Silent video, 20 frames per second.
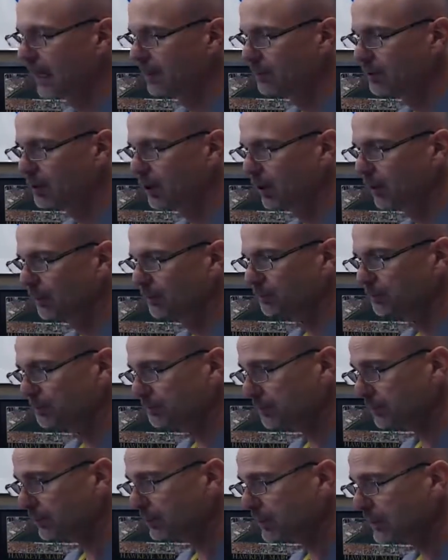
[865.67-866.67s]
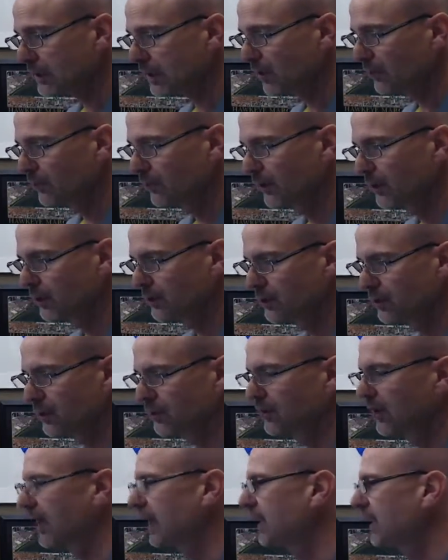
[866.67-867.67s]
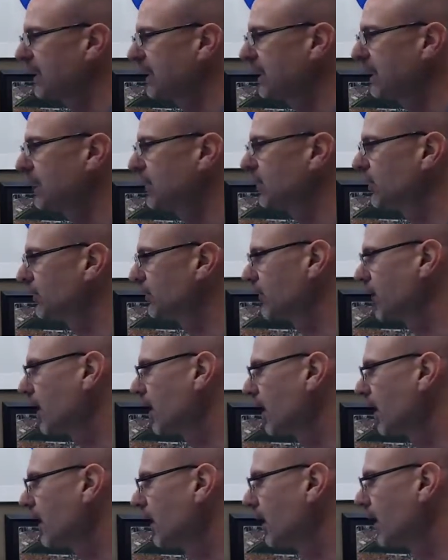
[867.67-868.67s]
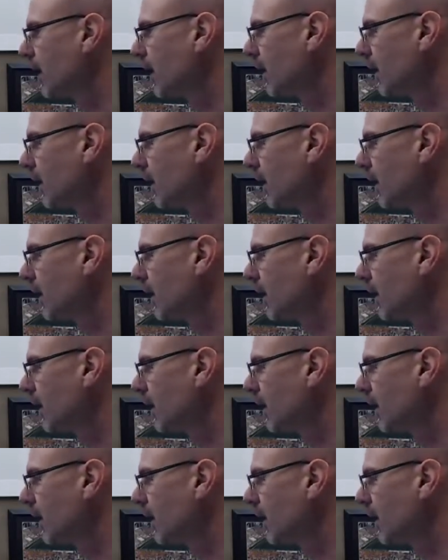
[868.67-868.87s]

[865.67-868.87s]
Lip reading: So filters and heaters are